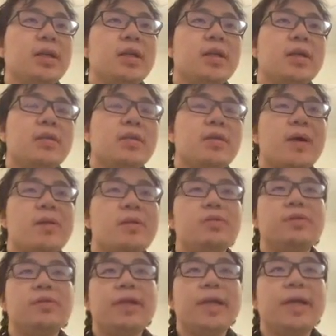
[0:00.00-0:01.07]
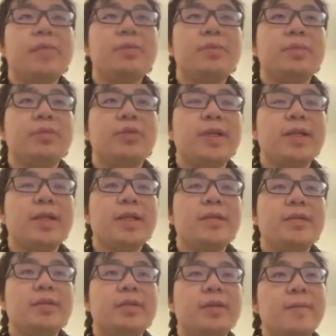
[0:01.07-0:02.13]
until 1 or 2 a.m. in the morning,
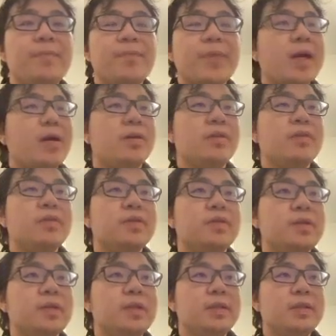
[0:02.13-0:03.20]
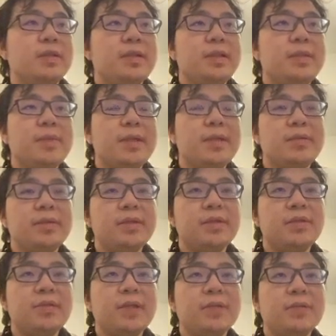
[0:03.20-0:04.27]
and I'll go for sleep and
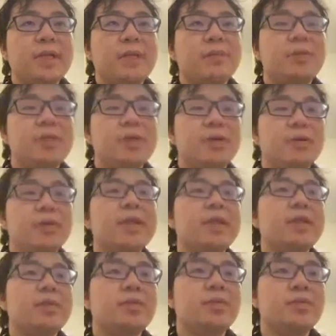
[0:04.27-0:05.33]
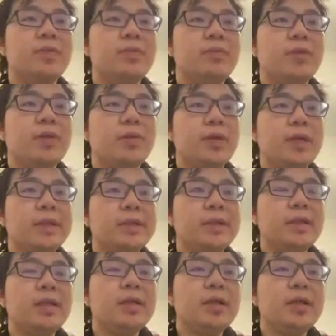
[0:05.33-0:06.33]
try to get up tomorrow to get some more work done.